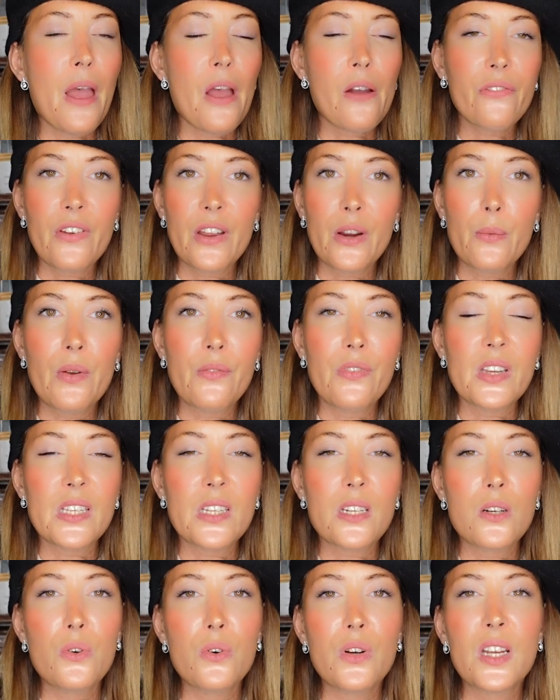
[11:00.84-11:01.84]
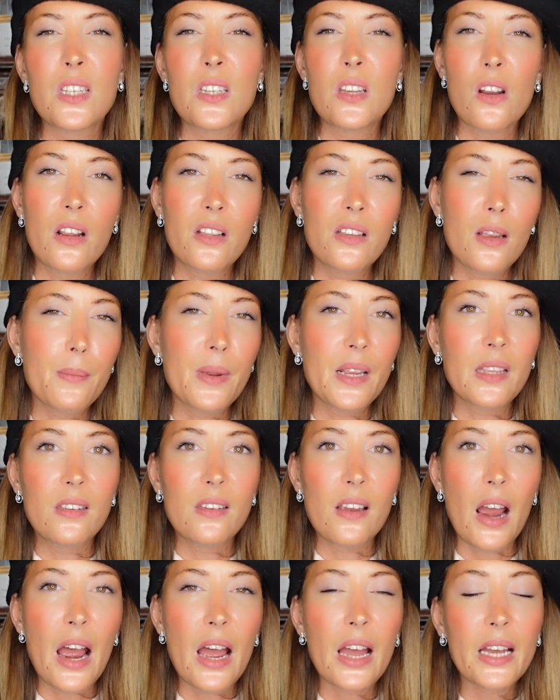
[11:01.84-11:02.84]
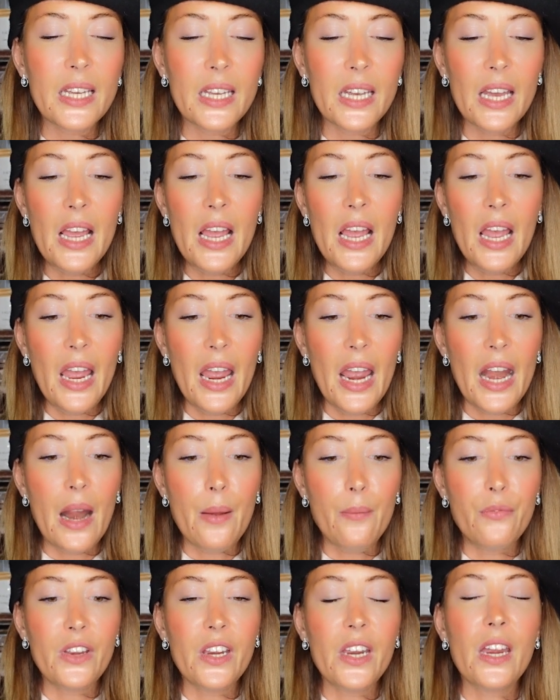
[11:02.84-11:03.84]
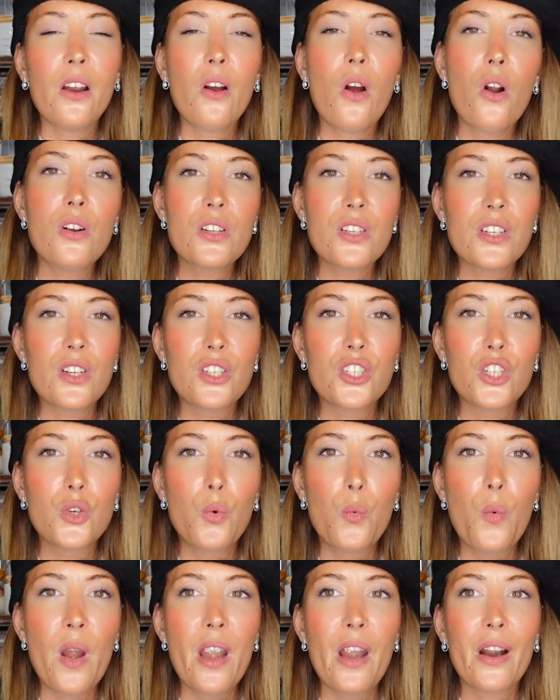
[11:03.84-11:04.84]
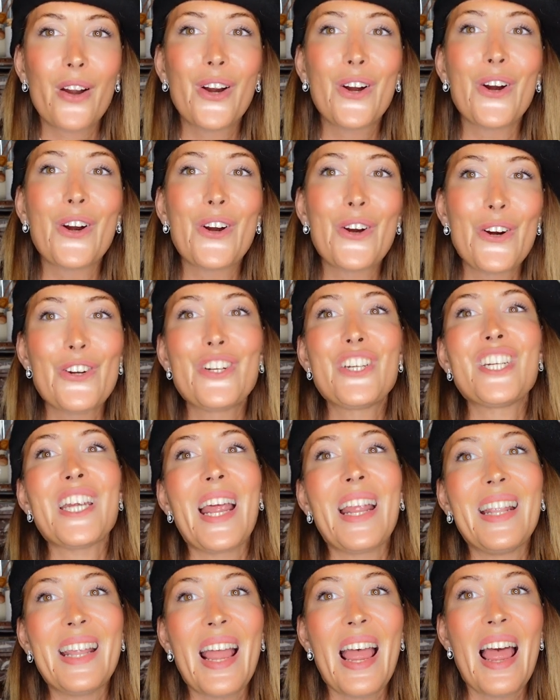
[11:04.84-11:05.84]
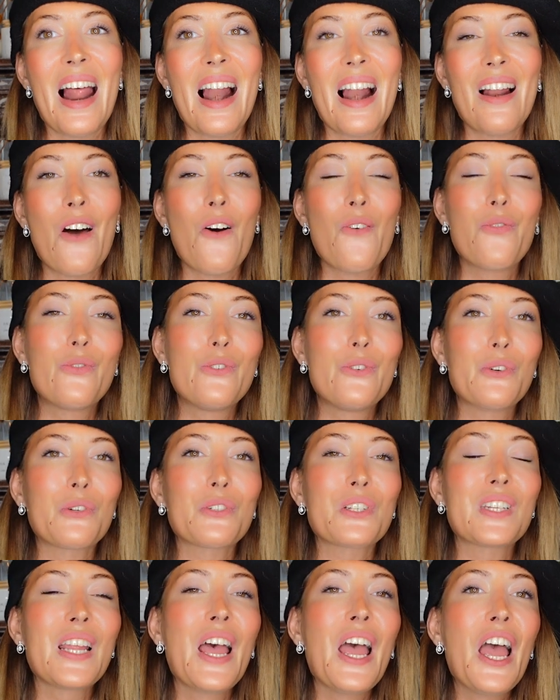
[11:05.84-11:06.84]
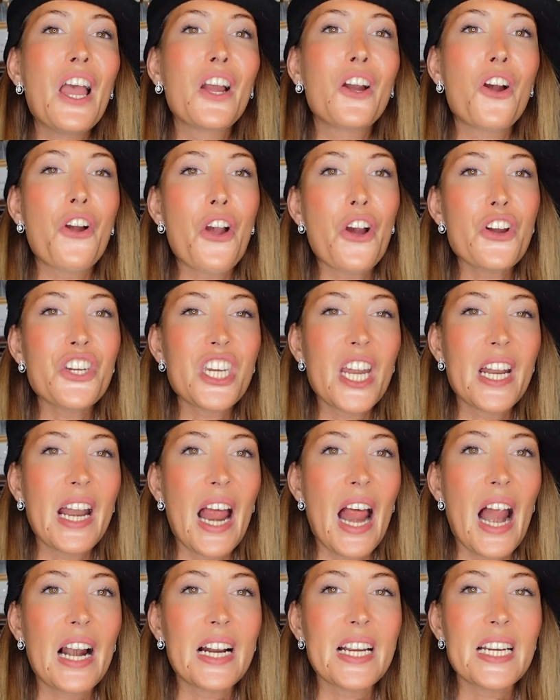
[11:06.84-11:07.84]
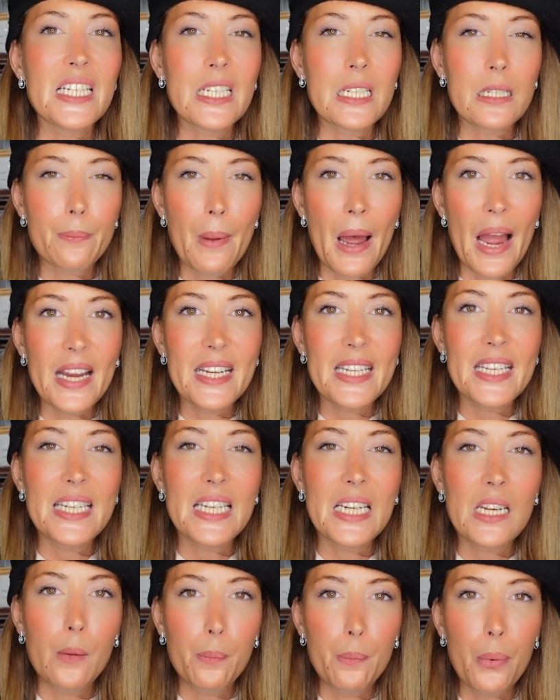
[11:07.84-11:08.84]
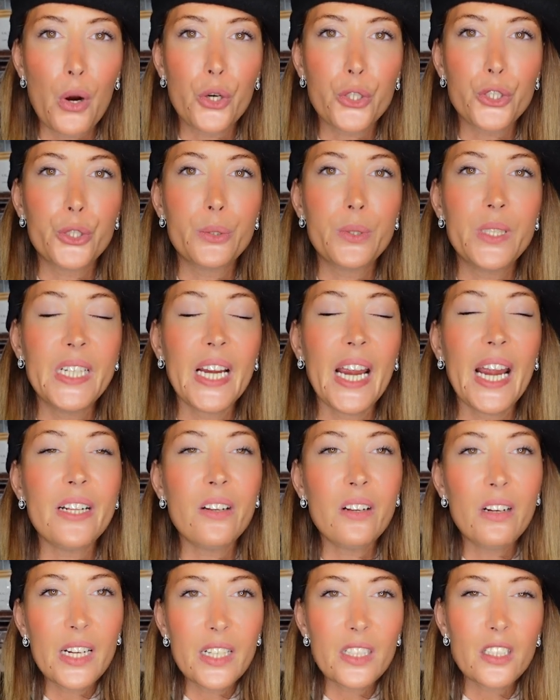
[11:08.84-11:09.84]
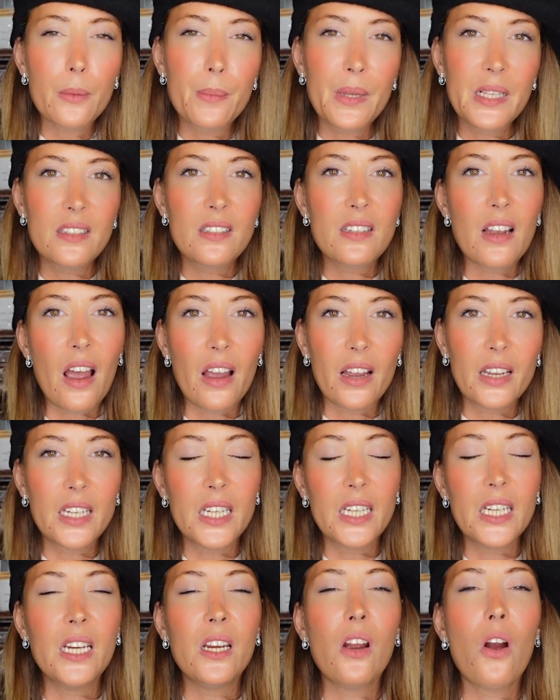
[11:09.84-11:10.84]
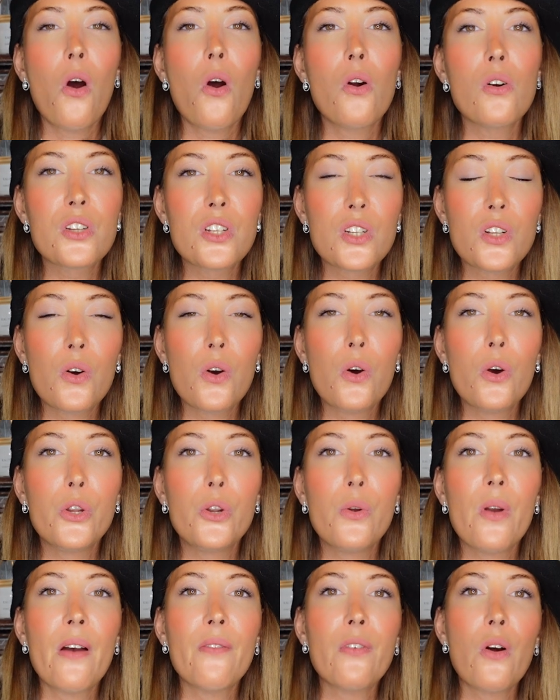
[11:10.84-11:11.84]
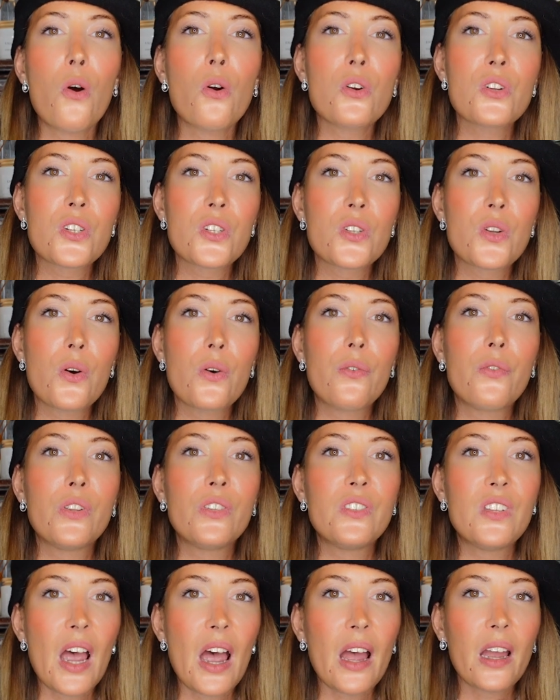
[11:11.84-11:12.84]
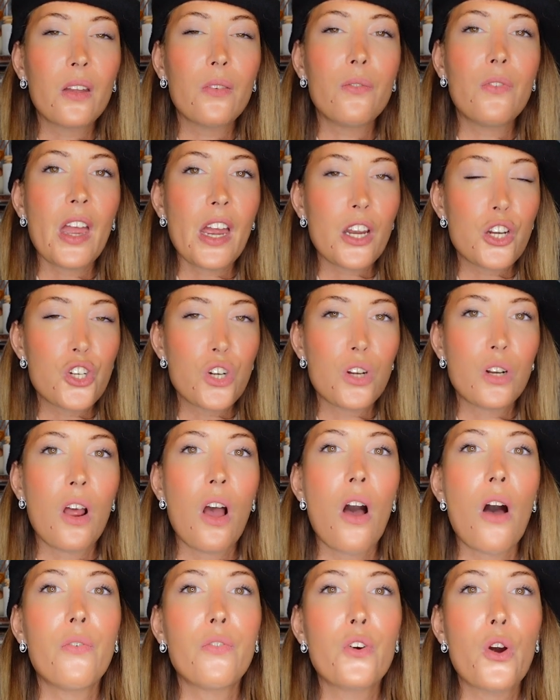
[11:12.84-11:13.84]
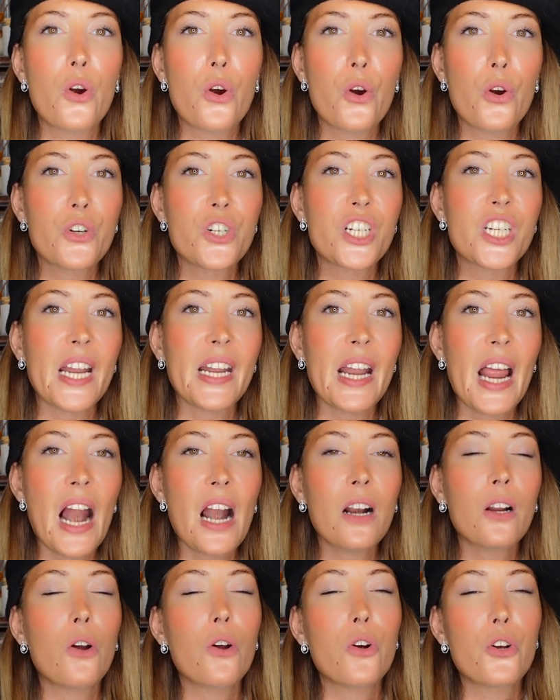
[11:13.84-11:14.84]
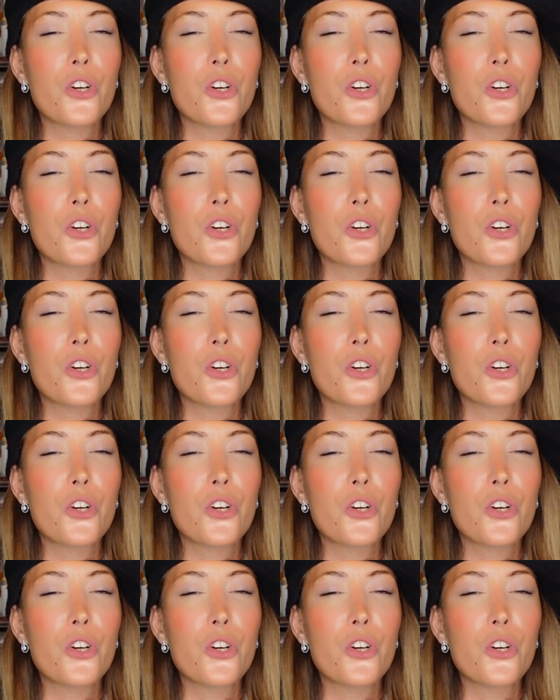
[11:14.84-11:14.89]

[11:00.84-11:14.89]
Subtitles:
Perfect with this look. It's a little bit dark. And I'm thinking also to wear Coco Chanel. Of course, Coco Chanel is spicy, powdery, and a little bit darky. Also, you have also the dark version of Coco Chanel